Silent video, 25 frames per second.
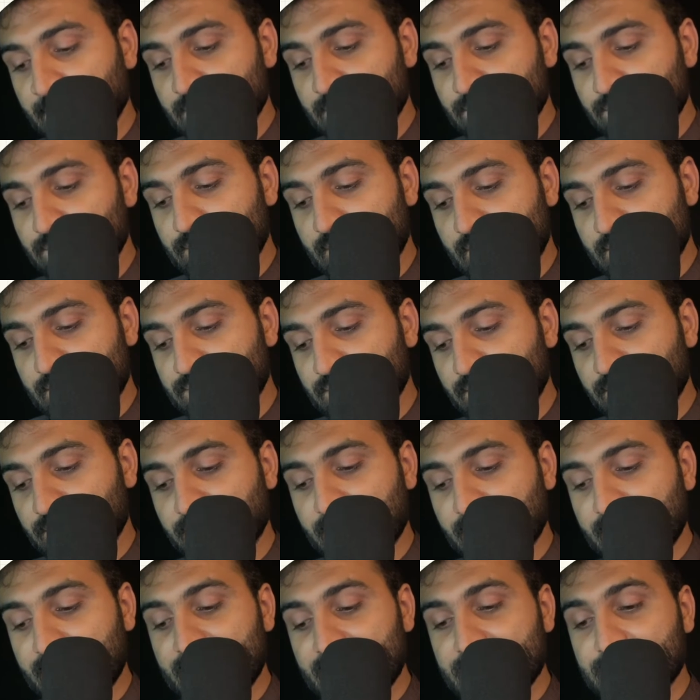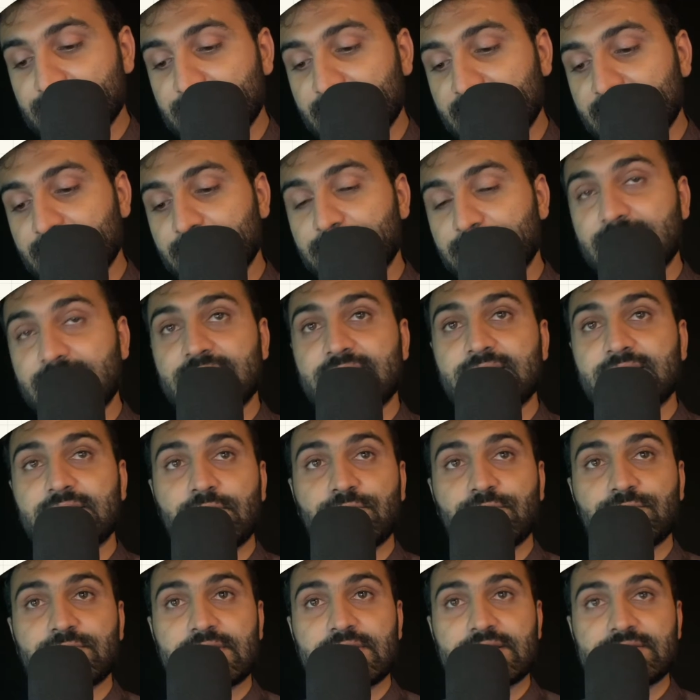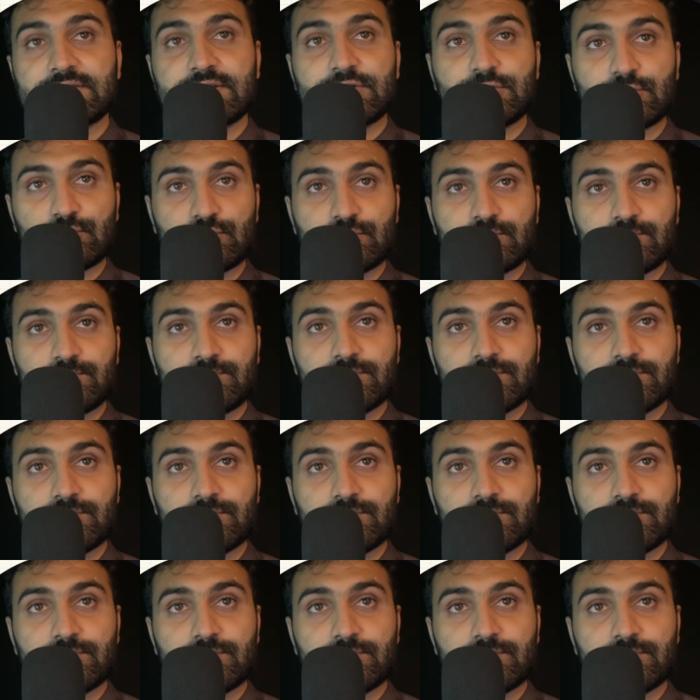So that's why y is being printed out as a 2.